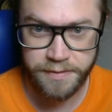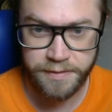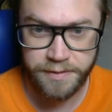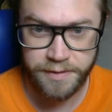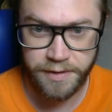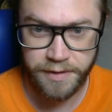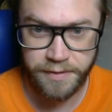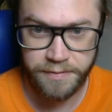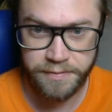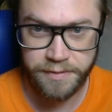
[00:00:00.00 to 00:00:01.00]
So
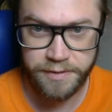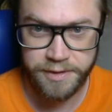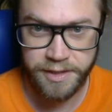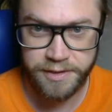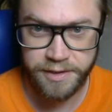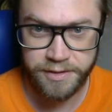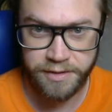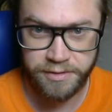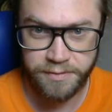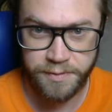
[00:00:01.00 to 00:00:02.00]
set
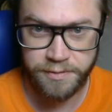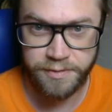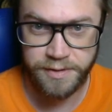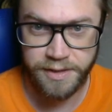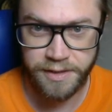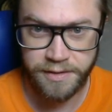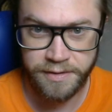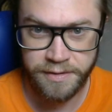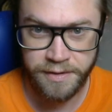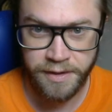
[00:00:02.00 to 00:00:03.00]
extended attribute in.
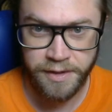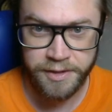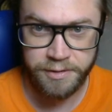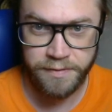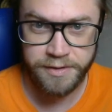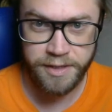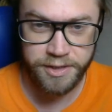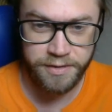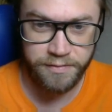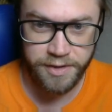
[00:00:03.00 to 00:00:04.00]
So without
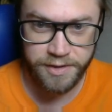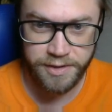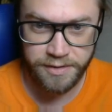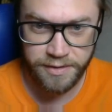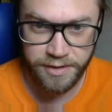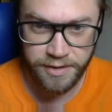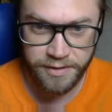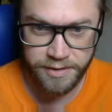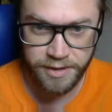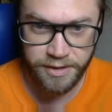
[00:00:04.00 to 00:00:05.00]
actually writing the
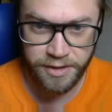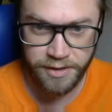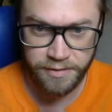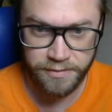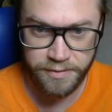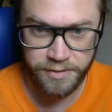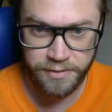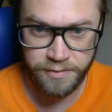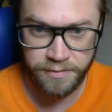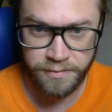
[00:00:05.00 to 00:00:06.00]
zig code
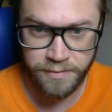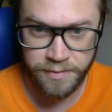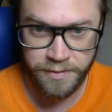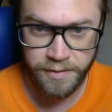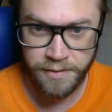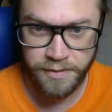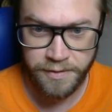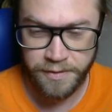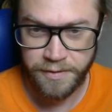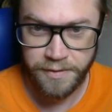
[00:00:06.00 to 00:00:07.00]
to
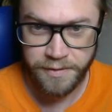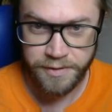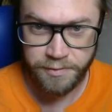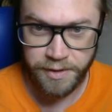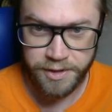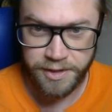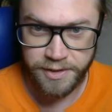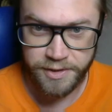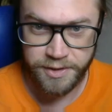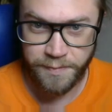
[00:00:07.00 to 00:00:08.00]
actually
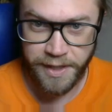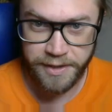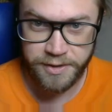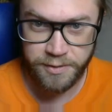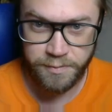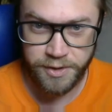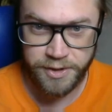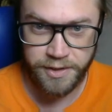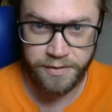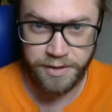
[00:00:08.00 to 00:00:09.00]
inspect what
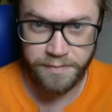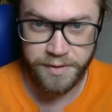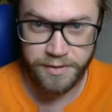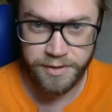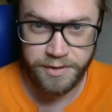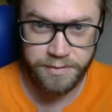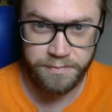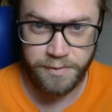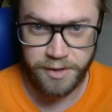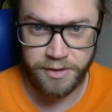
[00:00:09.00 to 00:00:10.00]
arguments
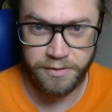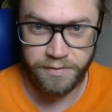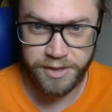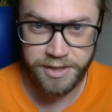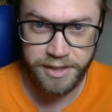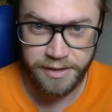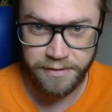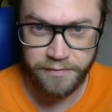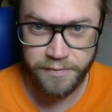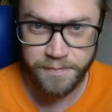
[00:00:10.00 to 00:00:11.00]
we're going to
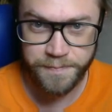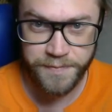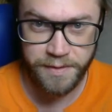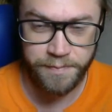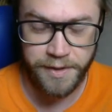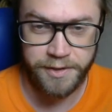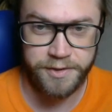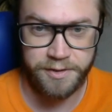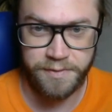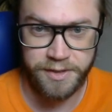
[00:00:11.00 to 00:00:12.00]
receive and pass
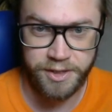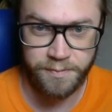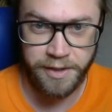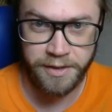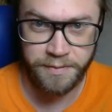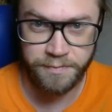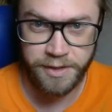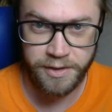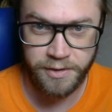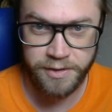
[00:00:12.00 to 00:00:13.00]
them and display them, we
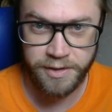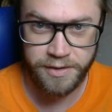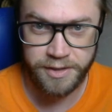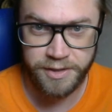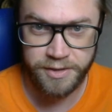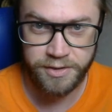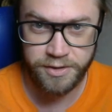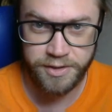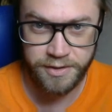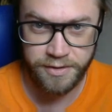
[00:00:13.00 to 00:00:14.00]
can look at this
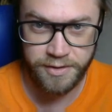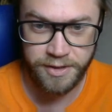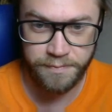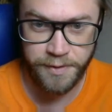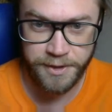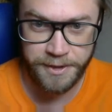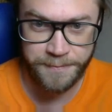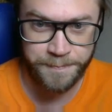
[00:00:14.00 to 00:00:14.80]
just in the debugger.